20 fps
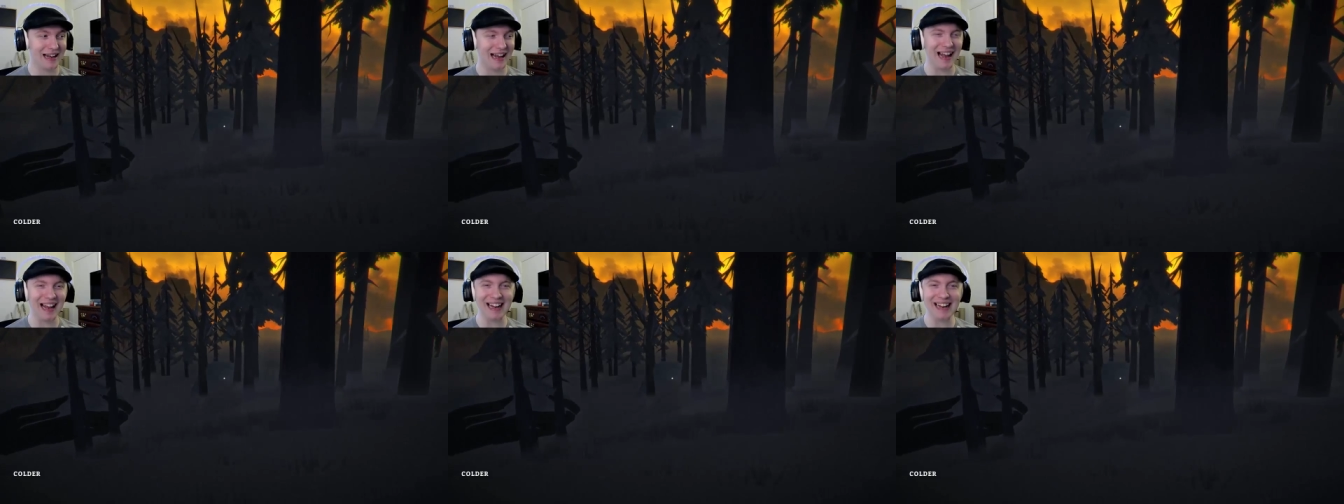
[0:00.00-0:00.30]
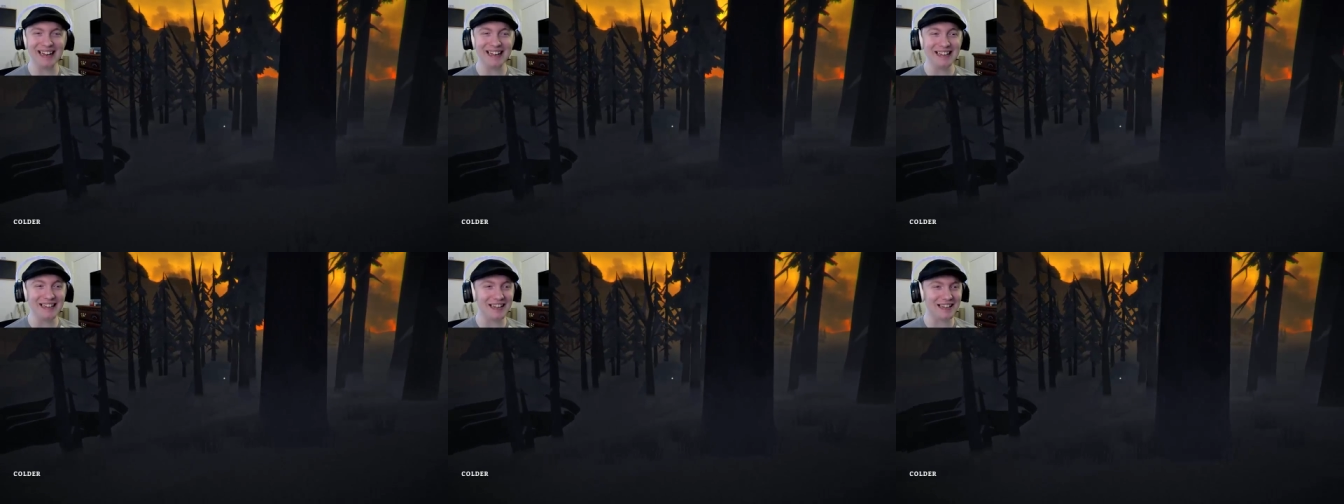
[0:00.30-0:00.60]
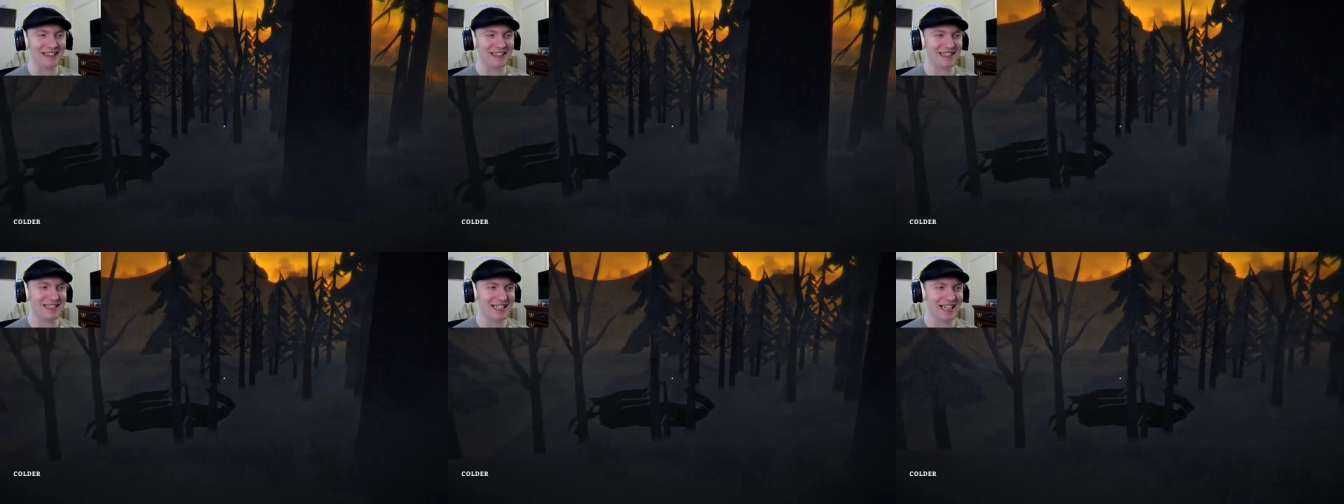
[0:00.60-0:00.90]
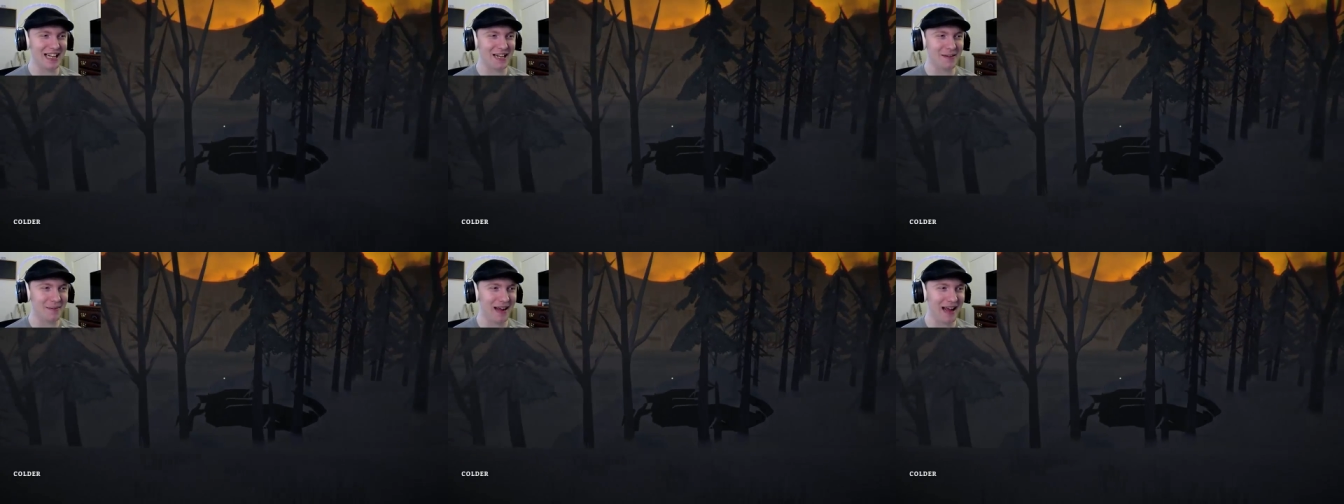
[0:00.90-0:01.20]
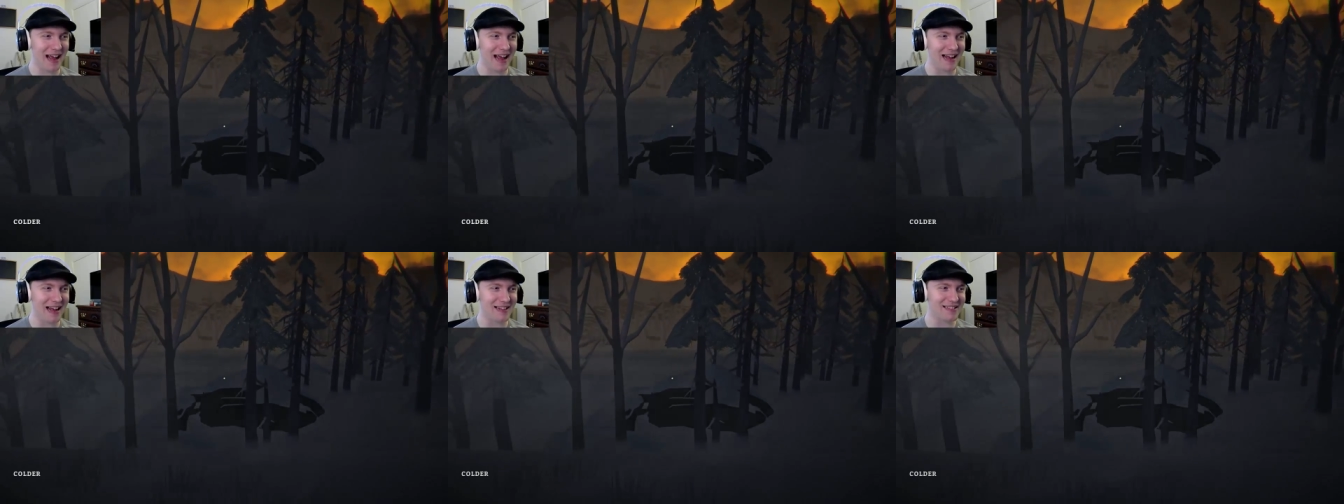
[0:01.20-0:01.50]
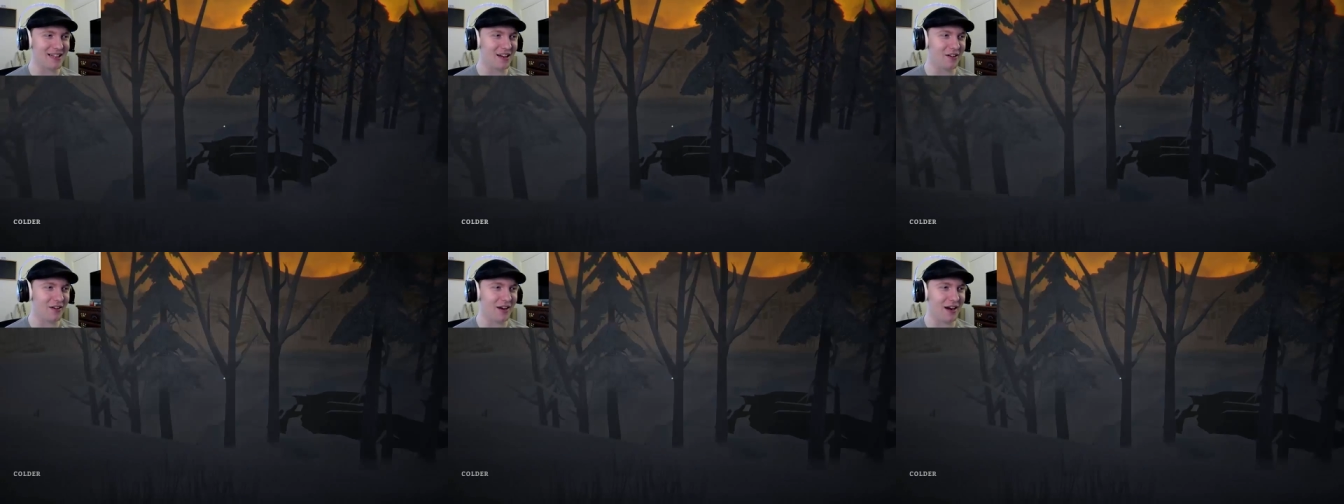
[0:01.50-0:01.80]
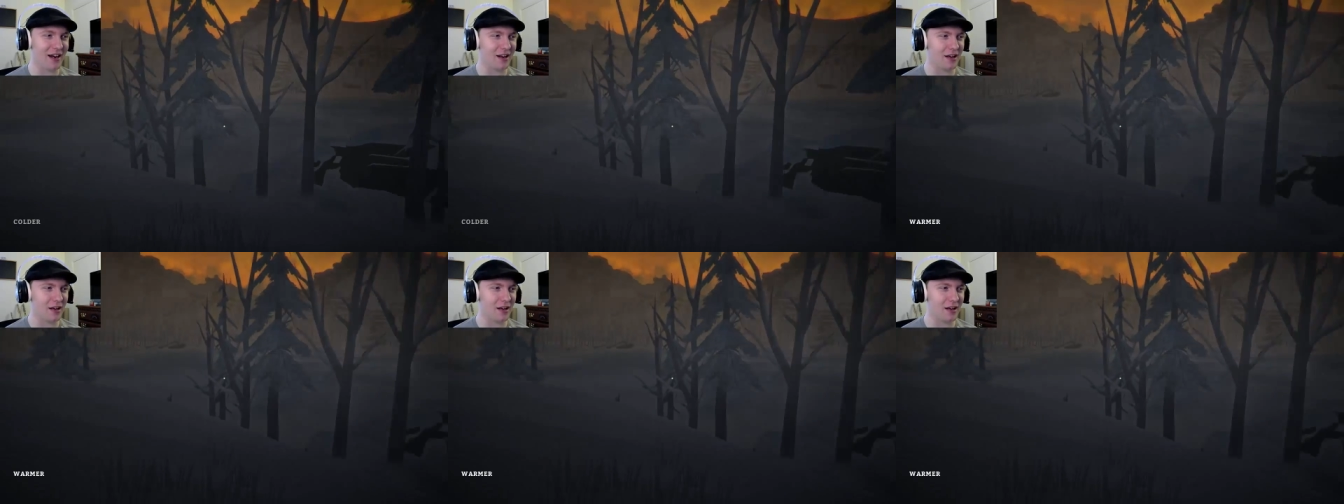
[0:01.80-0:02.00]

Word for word: Hey, nothing's kicking my ass. All right.